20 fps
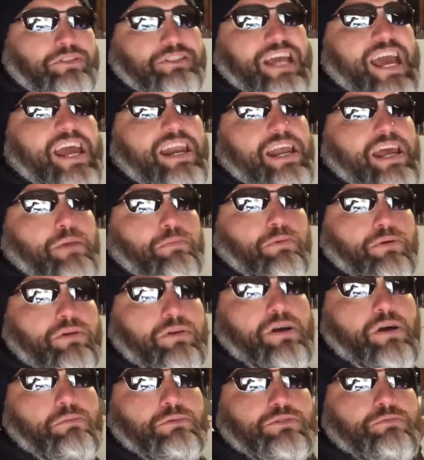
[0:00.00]
It's end April,
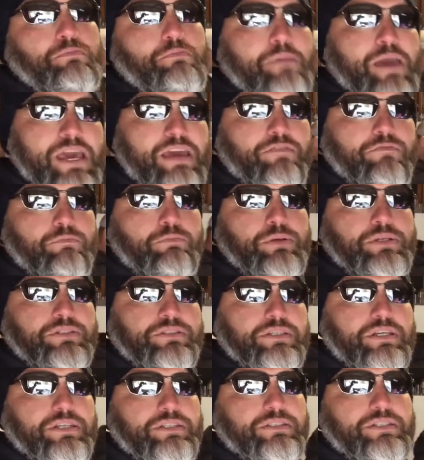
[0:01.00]
almost May, for
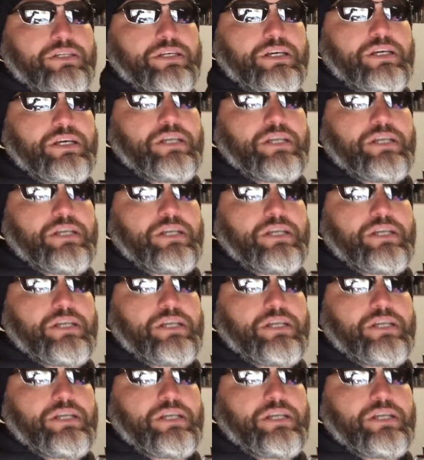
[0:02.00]
Pete's sakes.